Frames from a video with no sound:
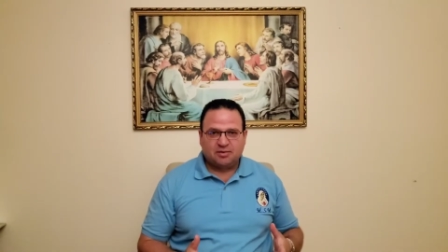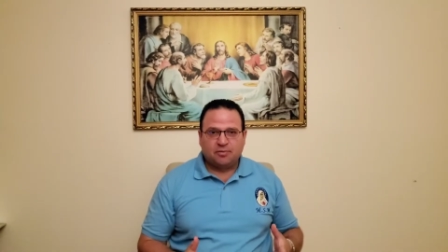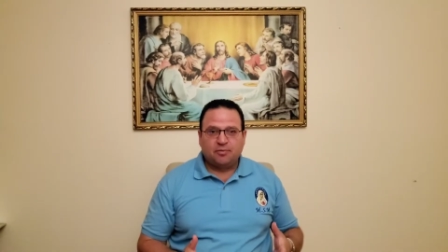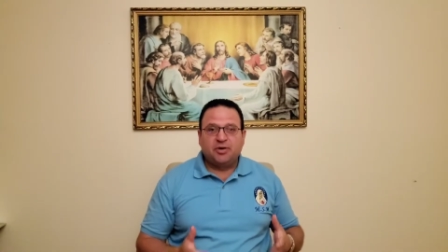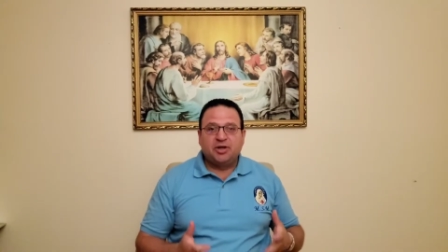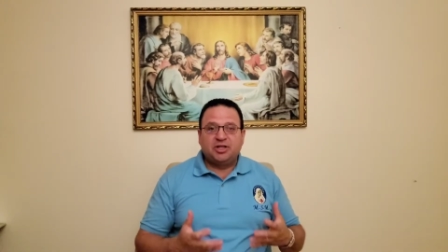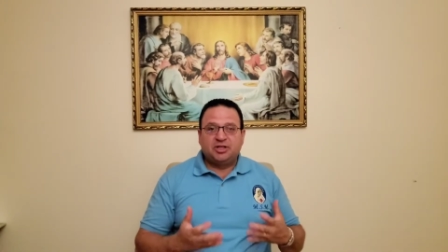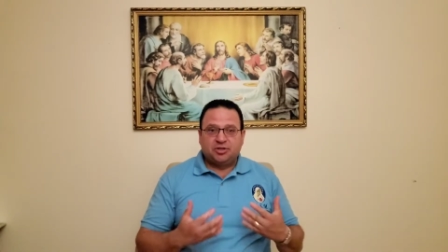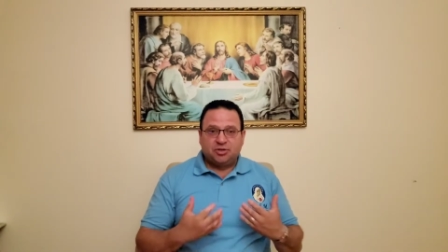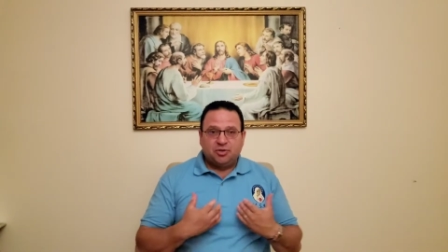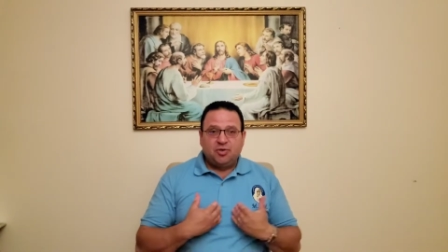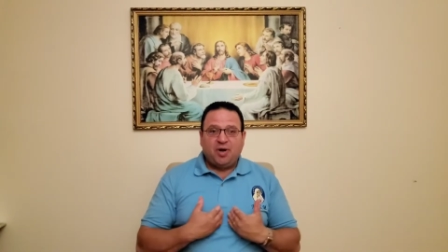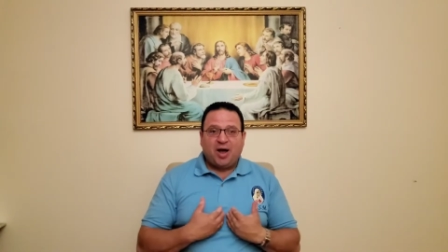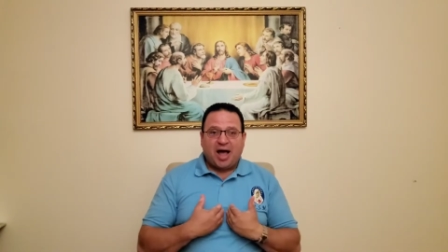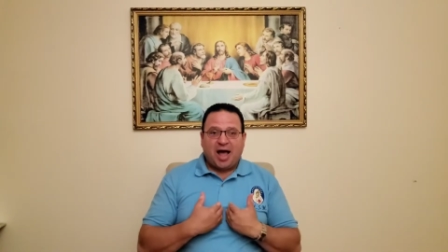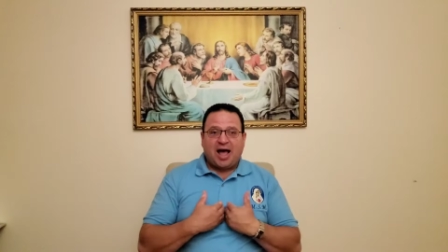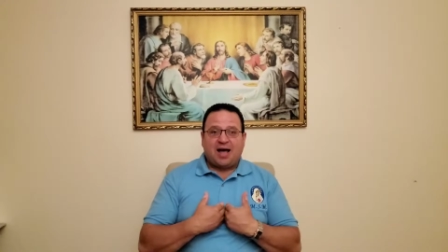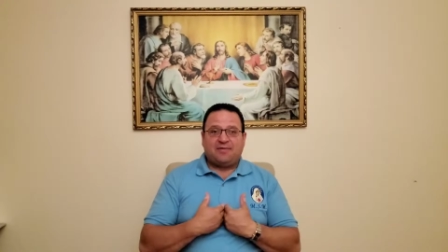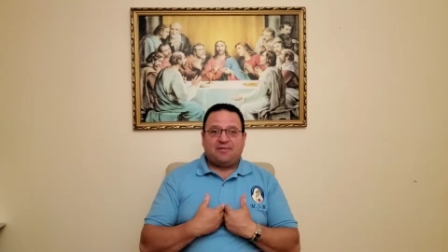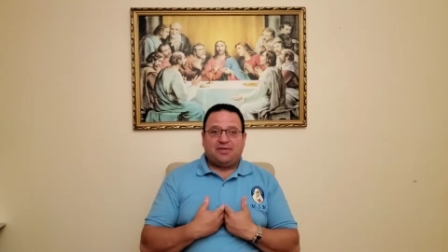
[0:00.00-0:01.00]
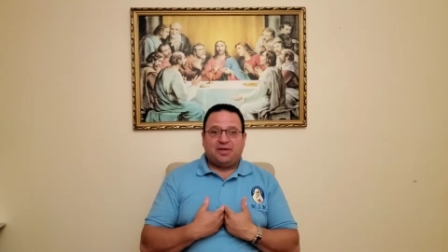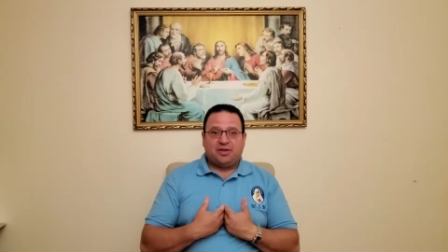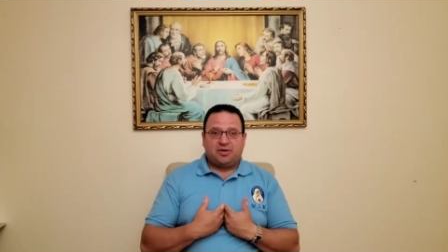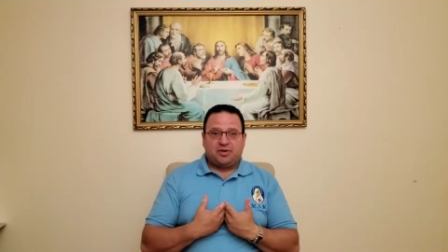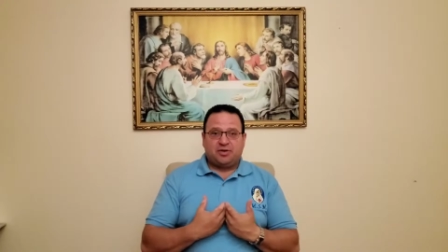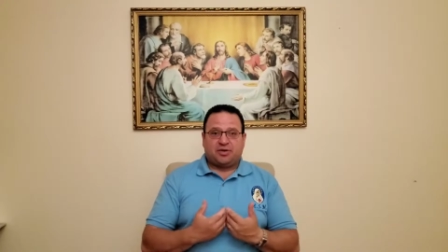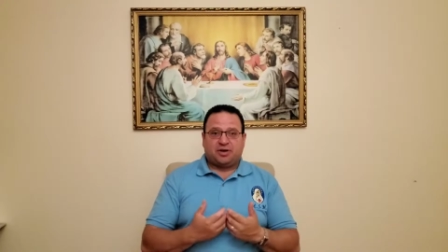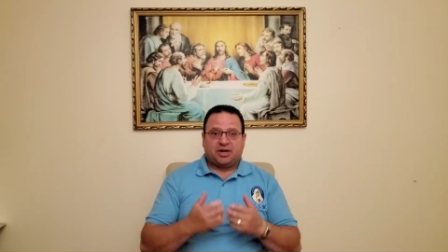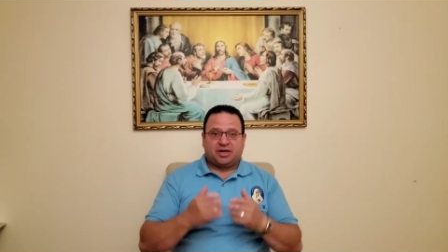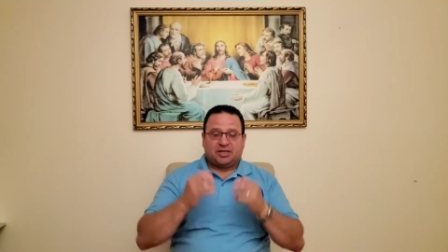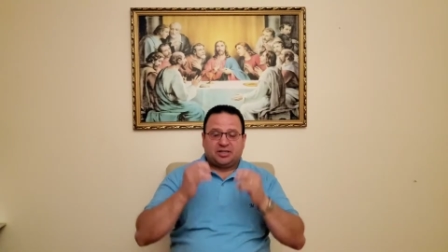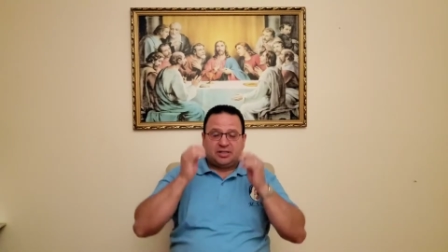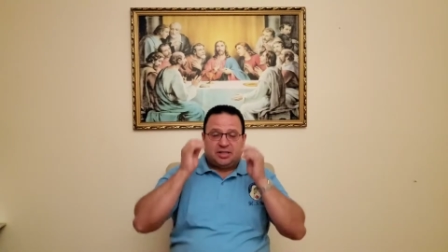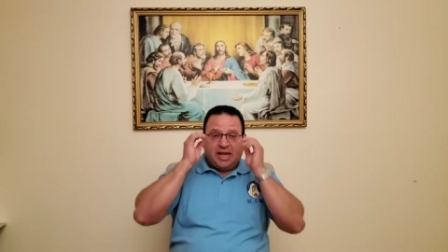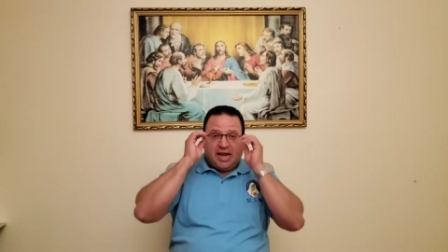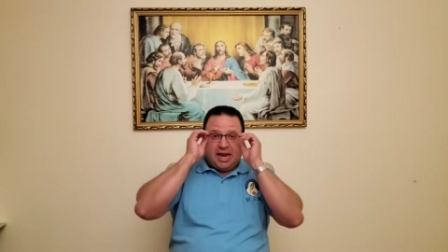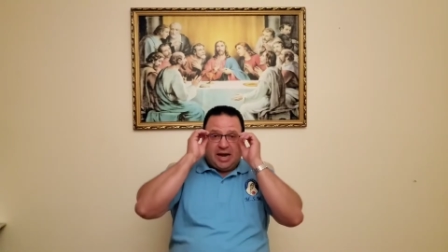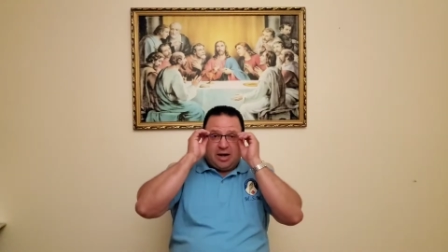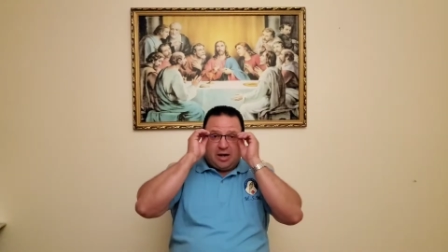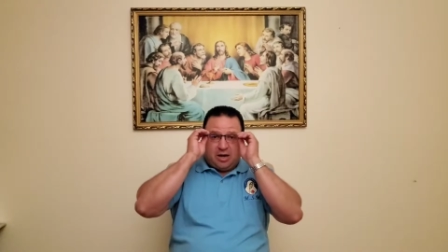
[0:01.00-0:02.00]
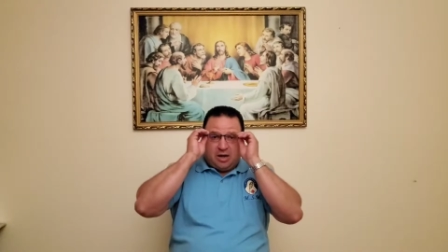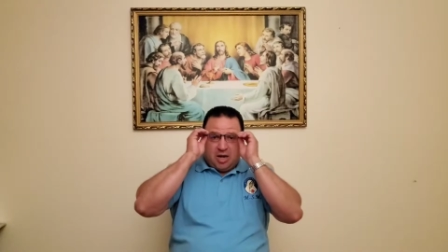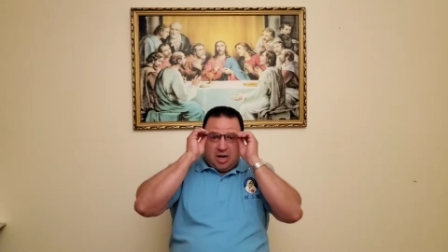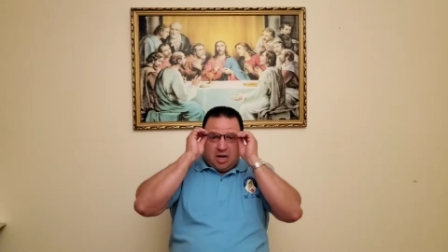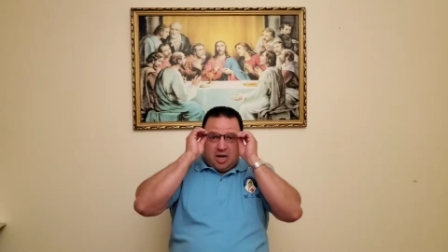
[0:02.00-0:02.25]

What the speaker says: We do have the Eucharist there.